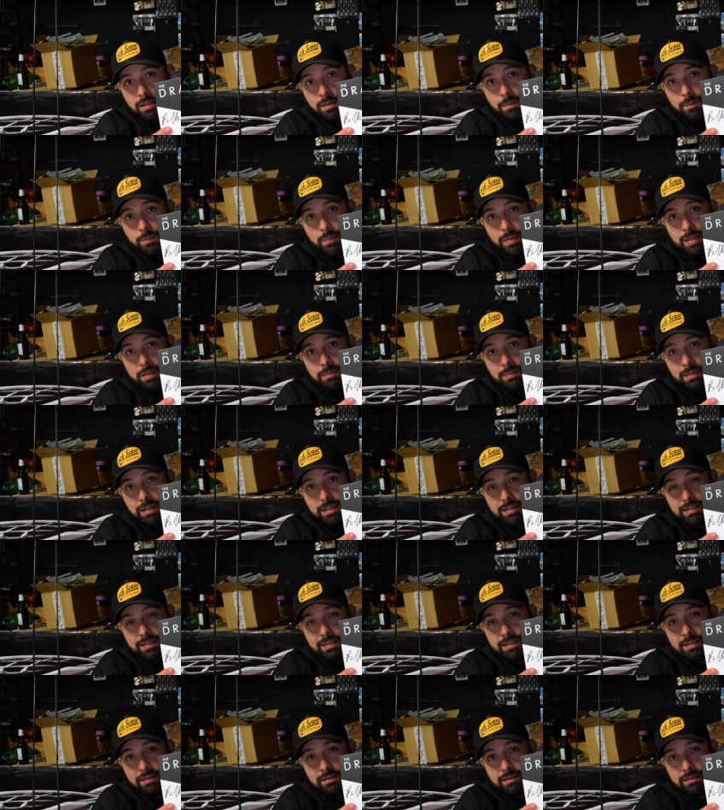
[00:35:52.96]
Ben
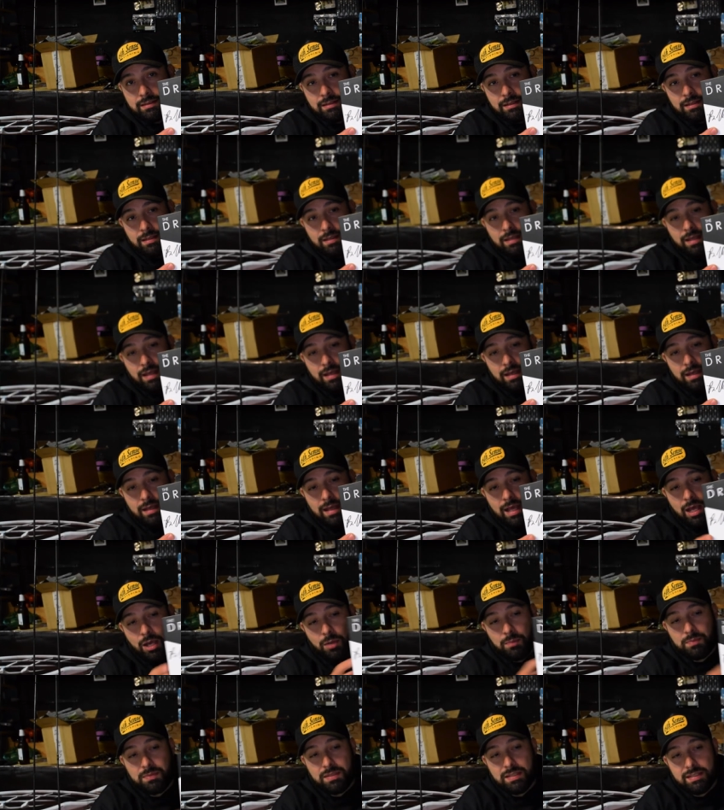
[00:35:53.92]
Milliken, uh,
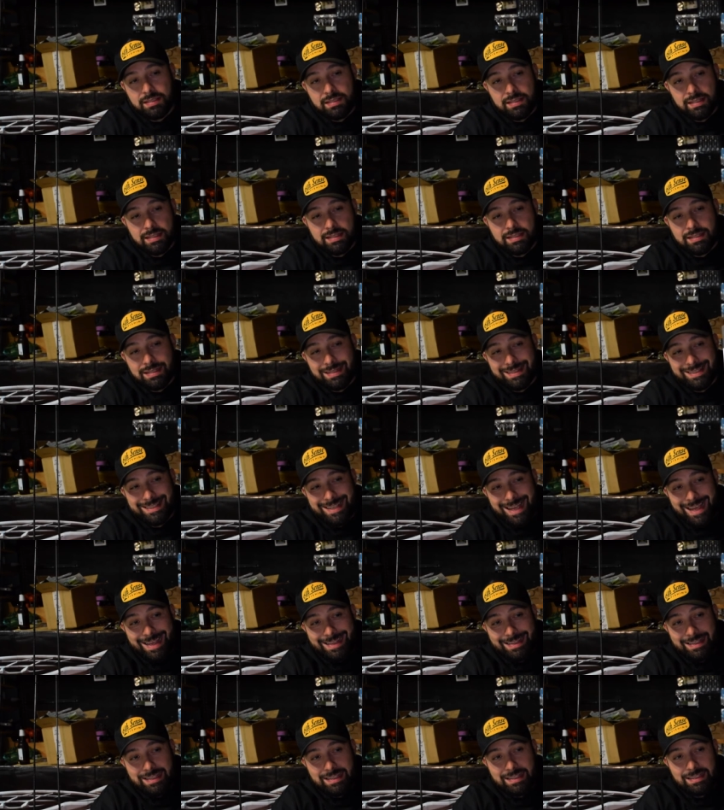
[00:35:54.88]
helped the six
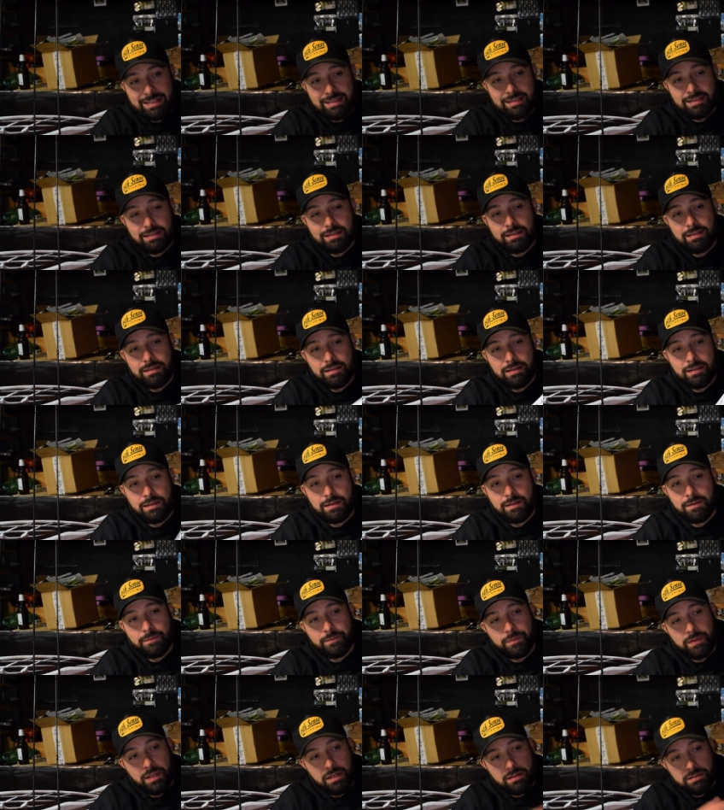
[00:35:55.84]
design this.
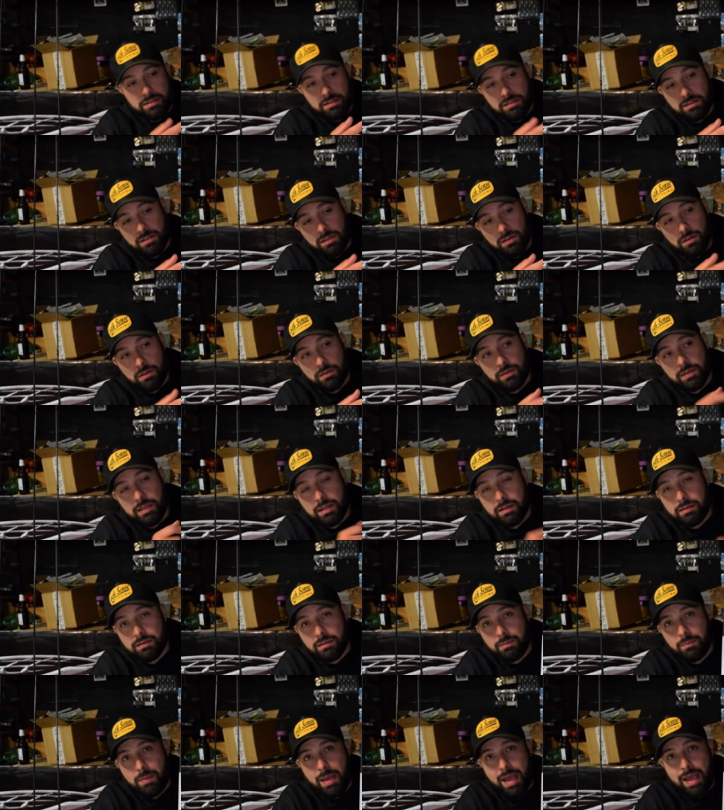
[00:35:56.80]
There's his logo there on
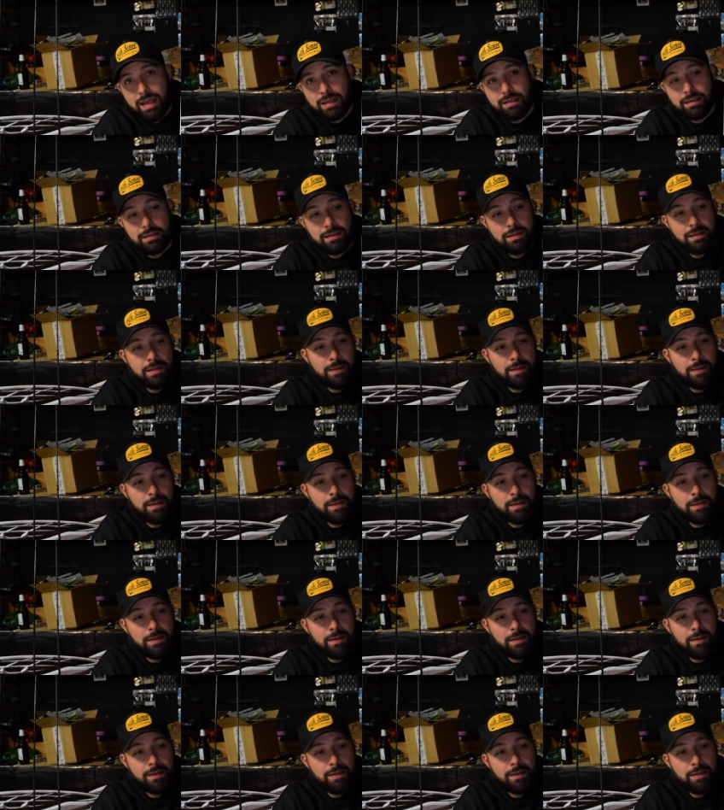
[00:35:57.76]
the back.